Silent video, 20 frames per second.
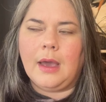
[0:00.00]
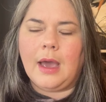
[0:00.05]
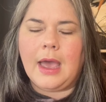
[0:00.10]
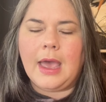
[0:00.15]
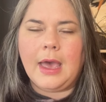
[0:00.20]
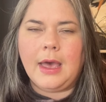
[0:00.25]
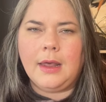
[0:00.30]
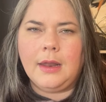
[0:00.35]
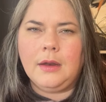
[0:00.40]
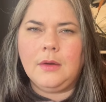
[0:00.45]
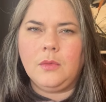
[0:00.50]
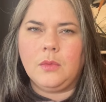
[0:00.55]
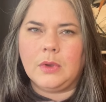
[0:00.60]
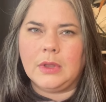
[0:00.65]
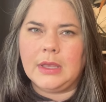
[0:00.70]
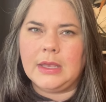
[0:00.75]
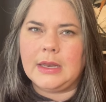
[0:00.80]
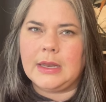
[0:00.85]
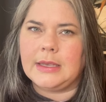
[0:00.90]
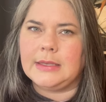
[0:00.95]
had a
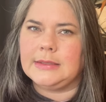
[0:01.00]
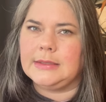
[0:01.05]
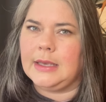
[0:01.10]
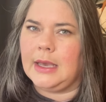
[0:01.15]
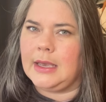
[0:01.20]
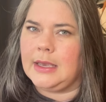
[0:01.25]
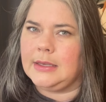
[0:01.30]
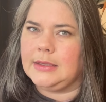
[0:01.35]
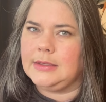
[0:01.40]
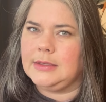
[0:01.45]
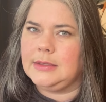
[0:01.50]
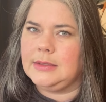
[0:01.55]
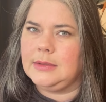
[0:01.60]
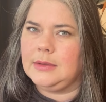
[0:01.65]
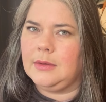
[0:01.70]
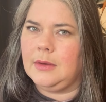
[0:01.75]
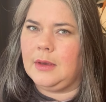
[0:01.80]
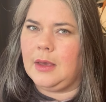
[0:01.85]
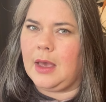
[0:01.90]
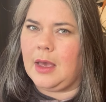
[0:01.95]
really nice size
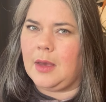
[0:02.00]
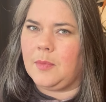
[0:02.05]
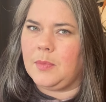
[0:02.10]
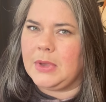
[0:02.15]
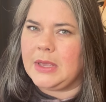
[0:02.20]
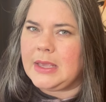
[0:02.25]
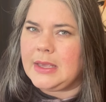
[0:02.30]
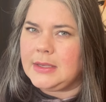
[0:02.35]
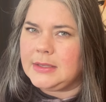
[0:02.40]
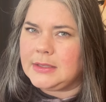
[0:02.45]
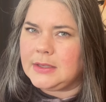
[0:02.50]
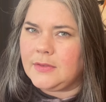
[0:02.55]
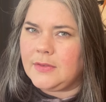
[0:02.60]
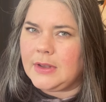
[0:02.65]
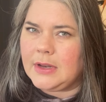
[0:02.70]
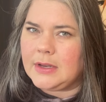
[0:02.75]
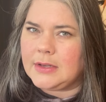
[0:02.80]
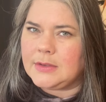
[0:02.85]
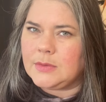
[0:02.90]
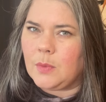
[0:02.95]
piece of
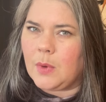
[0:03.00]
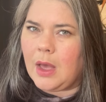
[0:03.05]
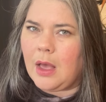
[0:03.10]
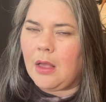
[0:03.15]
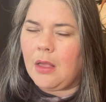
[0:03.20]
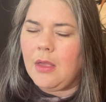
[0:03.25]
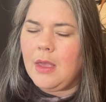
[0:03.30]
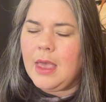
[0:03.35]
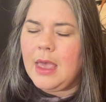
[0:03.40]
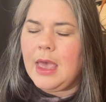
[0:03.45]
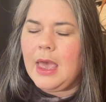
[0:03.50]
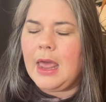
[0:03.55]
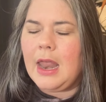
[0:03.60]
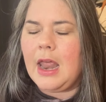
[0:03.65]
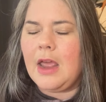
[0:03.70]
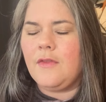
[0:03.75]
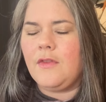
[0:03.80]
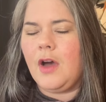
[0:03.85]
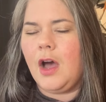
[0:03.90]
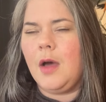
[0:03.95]
it as well,
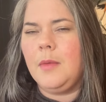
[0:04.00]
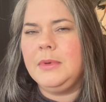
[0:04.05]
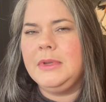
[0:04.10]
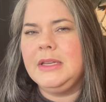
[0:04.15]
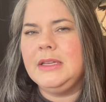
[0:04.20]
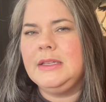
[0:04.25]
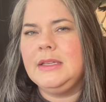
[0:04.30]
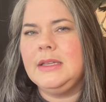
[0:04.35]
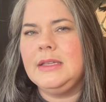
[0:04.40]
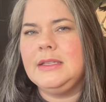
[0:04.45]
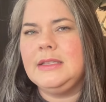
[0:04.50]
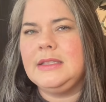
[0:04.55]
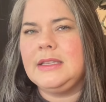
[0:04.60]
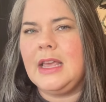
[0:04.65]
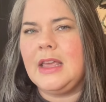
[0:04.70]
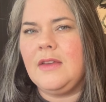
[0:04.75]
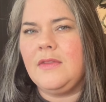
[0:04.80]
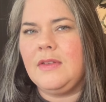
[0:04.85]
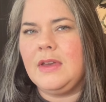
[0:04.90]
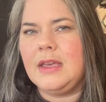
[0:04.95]
and I've opted to
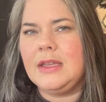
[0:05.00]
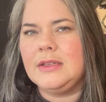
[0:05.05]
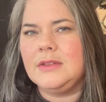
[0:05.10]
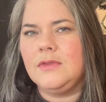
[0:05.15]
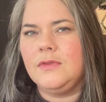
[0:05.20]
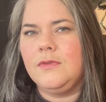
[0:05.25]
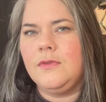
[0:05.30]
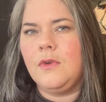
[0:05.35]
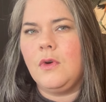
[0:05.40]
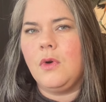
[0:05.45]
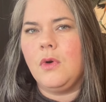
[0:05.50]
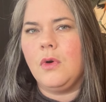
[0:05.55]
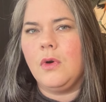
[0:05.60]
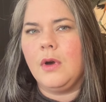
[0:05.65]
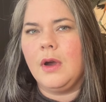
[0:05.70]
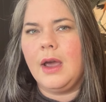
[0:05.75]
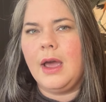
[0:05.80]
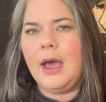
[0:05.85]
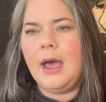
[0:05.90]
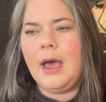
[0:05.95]
save it
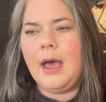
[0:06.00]
for